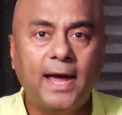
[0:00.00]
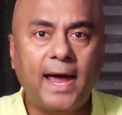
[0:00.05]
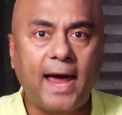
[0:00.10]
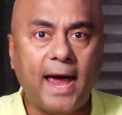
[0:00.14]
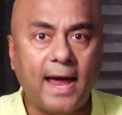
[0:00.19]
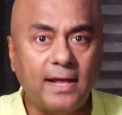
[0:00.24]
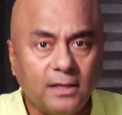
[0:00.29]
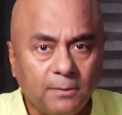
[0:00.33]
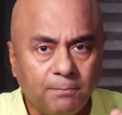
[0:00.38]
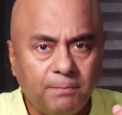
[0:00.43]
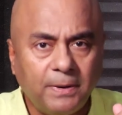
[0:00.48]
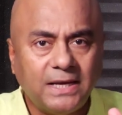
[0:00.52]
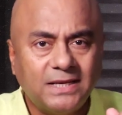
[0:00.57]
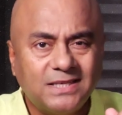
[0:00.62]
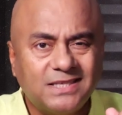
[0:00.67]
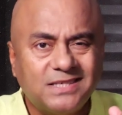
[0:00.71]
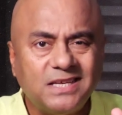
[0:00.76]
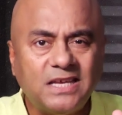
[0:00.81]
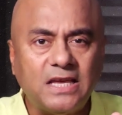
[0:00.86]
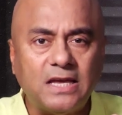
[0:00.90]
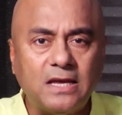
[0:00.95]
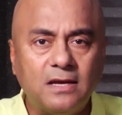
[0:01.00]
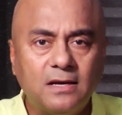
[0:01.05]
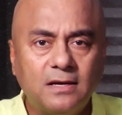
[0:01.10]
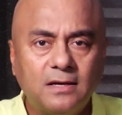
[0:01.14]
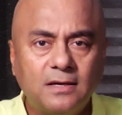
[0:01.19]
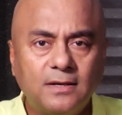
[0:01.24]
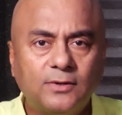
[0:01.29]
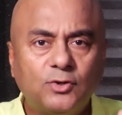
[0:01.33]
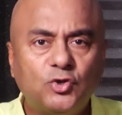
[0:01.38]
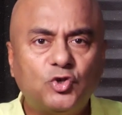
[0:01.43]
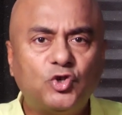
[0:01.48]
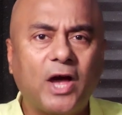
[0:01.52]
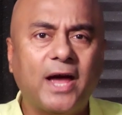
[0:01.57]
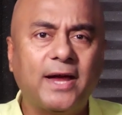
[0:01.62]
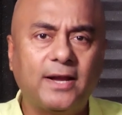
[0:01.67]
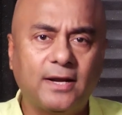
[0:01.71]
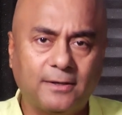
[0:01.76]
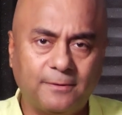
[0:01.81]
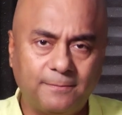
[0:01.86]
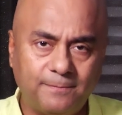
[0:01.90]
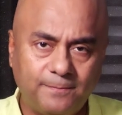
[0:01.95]
and the big C,
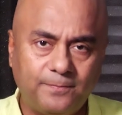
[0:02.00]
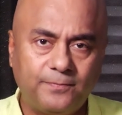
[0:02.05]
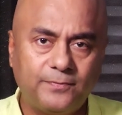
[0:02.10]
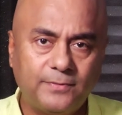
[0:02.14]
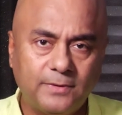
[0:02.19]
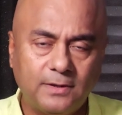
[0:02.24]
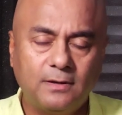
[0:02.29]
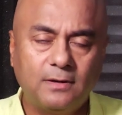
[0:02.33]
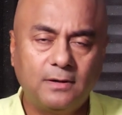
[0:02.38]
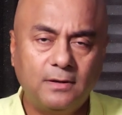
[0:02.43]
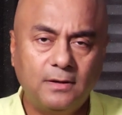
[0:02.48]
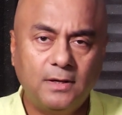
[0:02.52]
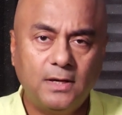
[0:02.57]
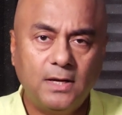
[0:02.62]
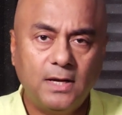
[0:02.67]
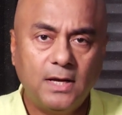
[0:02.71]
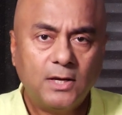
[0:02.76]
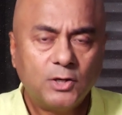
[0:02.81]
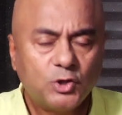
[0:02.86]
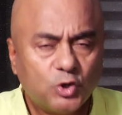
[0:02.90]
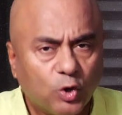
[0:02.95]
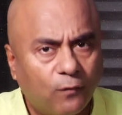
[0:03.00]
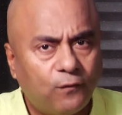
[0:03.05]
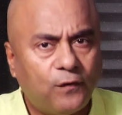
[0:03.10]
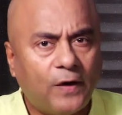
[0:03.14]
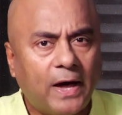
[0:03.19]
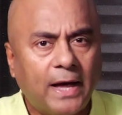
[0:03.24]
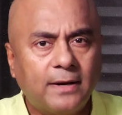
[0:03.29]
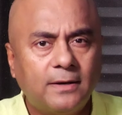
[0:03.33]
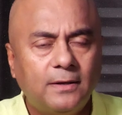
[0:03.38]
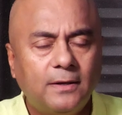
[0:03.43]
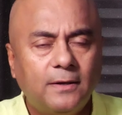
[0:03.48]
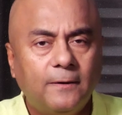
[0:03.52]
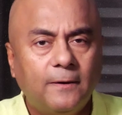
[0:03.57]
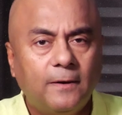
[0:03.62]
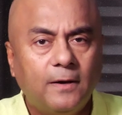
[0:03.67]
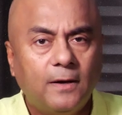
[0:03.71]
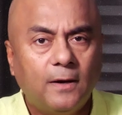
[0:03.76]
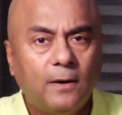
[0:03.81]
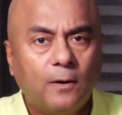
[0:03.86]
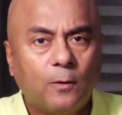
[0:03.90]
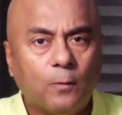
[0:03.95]
China? So far,
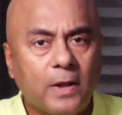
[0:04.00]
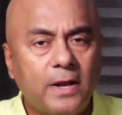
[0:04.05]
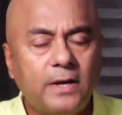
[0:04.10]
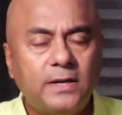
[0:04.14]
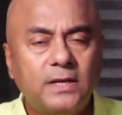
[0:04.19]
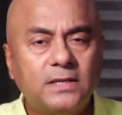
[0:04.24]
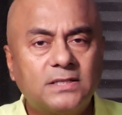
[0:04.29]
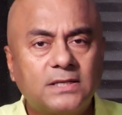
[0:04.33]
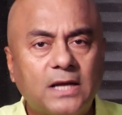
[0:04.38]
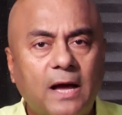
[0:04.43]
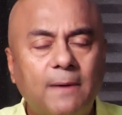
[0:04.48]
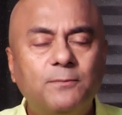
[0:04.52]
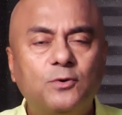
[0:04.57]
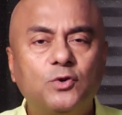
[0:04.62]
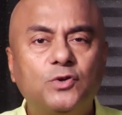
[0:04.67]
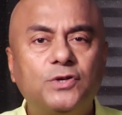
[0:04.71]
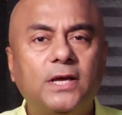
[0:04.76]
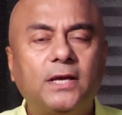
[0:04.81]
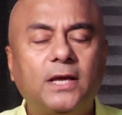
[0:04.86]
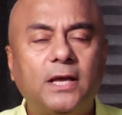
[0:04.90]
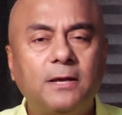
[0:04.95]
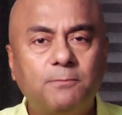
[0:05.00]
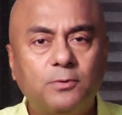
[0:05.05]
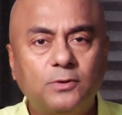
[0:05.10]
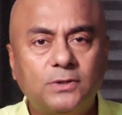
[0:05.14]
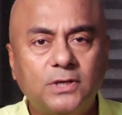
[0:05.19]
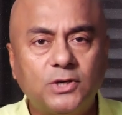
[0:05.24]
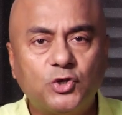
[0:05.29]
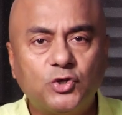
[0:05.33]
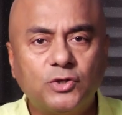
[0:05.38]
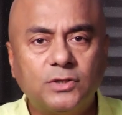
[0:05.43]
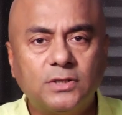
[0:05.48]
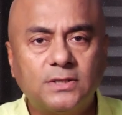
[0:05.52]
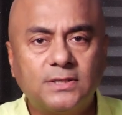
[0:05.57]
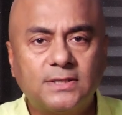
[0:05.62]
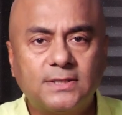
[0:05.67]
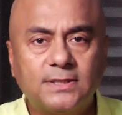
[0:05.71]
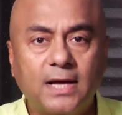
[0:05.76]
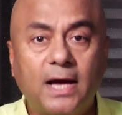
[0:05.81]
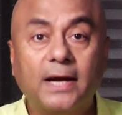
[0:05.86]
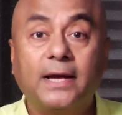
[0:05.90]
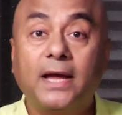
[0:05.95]
when it has come to taking
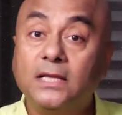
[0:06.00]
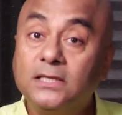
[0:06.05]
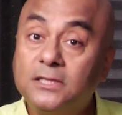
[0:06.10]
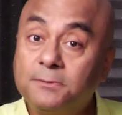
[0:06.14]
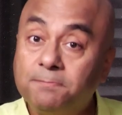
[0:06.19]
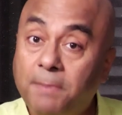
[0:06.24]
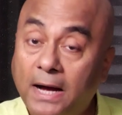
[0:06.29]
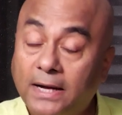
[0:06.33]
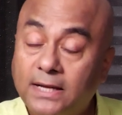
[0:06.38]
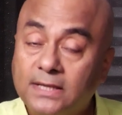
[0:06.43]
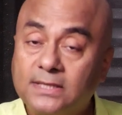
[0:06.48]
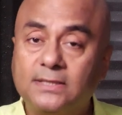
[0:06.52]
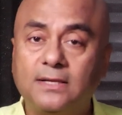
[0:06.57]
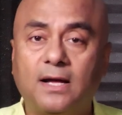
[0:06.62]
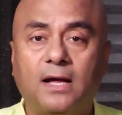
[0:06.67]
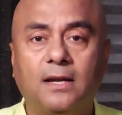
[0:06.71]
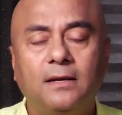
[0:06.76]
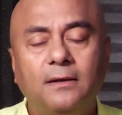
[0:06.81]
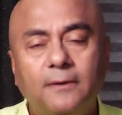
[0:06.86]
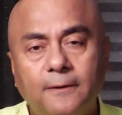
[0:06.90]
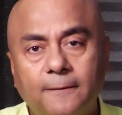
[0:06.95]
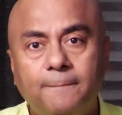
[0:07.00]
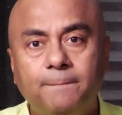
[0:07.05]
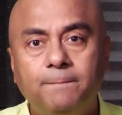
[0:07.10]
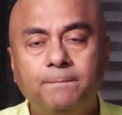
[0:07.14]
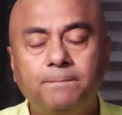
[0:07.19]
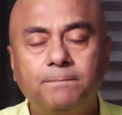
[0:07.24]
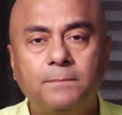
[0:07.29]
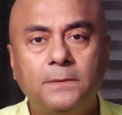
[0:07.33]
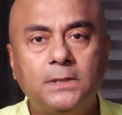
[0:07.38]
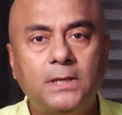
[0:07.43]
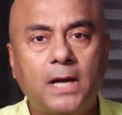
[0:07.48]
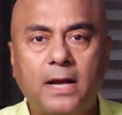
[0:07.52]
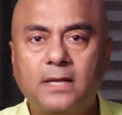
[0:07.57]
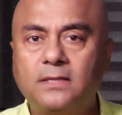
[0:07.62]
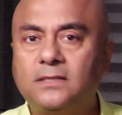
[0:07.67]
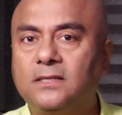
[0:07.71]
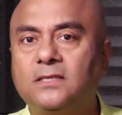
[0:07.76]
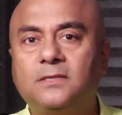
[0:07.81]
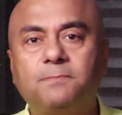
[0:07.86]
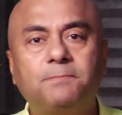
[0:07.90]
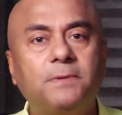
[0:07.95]
positions against Pakistan, the
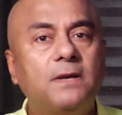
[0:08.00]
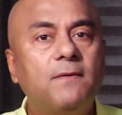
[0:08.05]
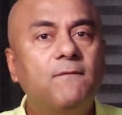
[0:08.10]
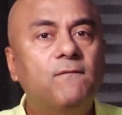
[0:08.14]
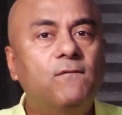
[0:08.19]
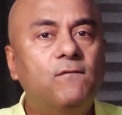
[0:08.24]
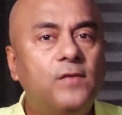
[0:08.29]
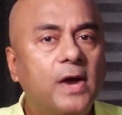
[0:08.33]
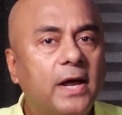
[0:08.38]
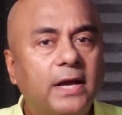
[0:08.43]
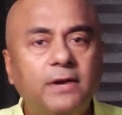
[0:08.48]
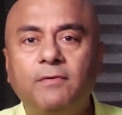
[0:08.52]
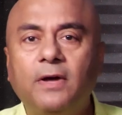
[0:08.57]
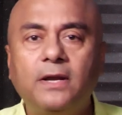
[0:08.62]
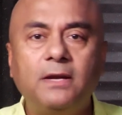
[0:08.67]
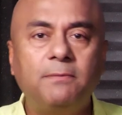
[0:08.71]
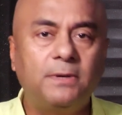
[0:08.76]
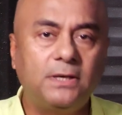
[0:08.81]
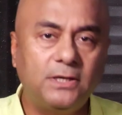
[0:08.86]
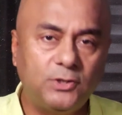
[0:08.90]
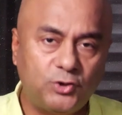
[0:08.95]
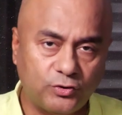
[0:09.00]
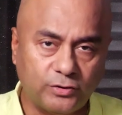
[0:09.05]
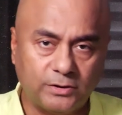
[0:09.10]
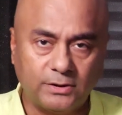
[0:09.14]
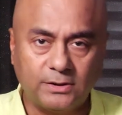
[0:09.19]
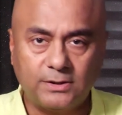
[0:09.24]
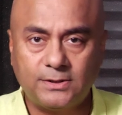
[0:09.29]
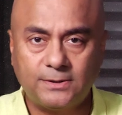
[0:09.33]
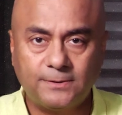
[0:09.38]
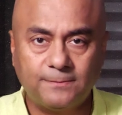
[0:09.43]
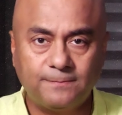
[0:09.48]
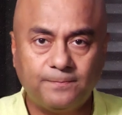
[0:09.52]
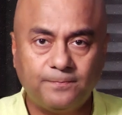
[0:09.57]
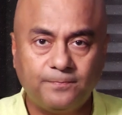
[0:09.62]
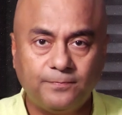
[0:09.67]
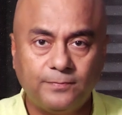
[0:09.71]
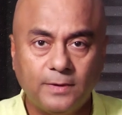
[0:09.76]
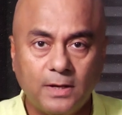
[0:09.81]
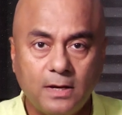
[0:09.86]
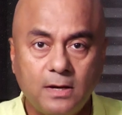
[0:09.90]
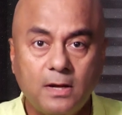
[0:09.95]
RSS has been very, very belligerent.
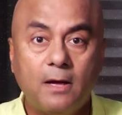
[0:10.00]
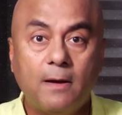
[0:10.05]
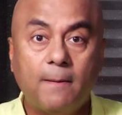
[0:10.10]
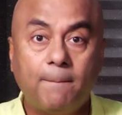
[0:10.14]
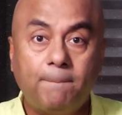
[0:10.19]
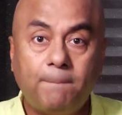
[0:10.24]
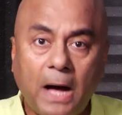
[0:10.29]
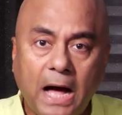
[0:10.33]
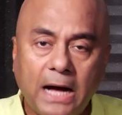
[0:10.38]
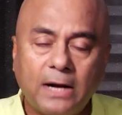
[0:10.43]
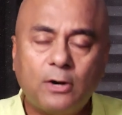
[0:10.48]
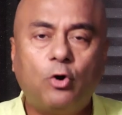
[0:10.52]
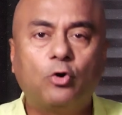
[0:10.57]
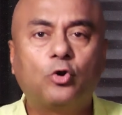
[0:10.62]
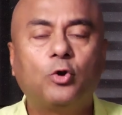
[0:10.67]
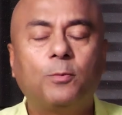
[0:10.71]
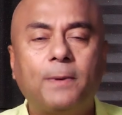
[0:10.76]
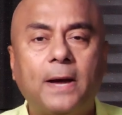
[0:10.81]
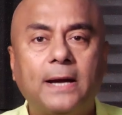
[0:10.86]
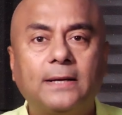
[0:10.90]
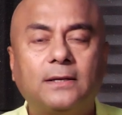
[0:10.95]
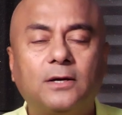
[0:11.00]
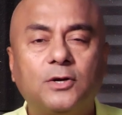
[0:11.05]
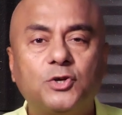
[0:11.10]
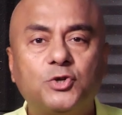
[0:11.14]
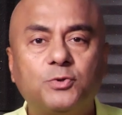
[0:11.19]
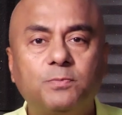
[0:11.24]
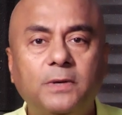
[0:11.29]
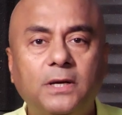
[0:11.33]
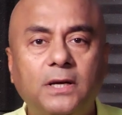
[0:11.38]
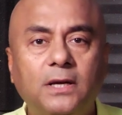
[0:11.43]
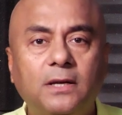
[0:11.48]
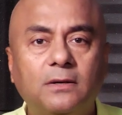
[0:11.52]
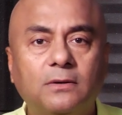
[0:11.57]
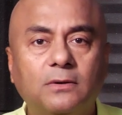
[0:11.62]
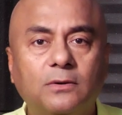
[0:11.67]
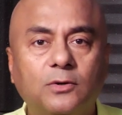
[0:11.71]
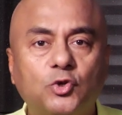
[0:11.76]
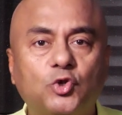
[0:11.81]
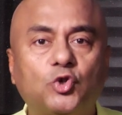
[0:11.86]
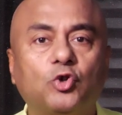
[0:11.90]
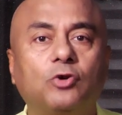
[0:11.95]
Pak-occupied Kashmir
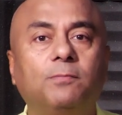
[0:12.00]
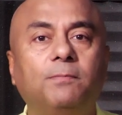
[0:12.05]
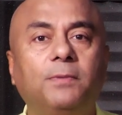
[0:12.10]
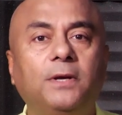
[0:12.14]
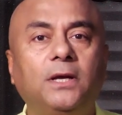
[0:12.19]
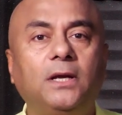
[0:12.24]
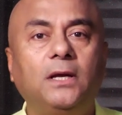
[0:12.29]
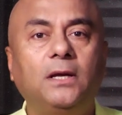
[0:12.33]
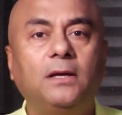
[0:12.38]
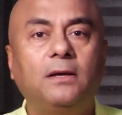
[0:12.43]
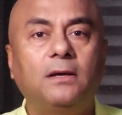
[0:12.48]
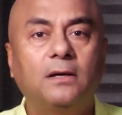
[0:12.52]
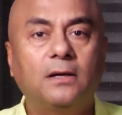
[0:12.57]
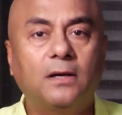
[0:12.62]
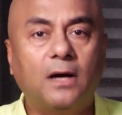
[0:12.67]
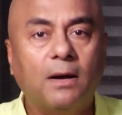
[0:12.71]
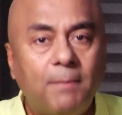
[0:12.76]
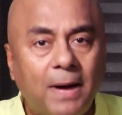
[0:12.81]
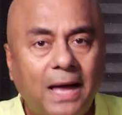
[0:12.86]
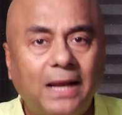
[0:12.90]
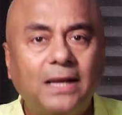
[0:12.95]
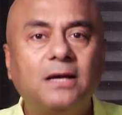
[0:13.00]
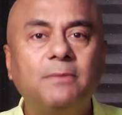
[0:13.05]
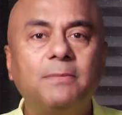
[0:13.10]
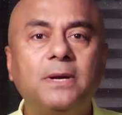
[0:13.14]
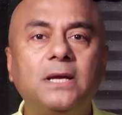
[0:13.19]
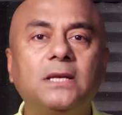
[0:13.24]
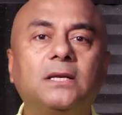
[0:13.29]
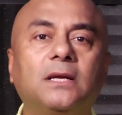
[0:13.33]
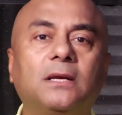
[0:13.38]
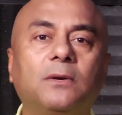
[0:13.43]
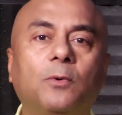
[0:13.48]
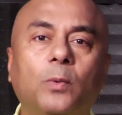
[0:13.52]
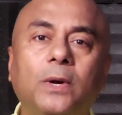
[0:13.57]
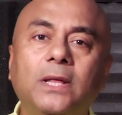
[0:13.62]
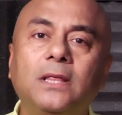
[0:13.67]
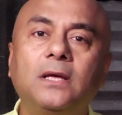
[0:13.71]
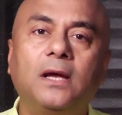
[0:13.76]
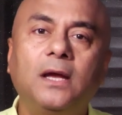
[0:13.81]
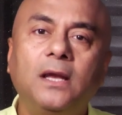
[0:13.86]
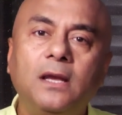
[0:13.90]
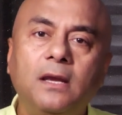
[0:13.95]
should be amalgamated
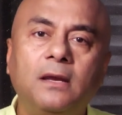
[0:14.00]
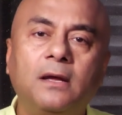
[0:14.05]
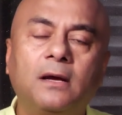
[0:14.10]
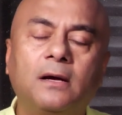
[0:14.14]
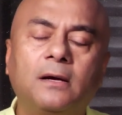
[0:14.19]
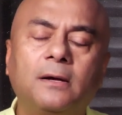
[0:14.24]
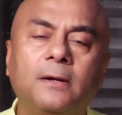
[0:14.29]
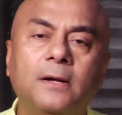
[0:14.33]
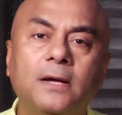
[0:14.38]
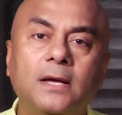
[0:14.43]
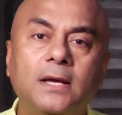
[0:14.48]
with India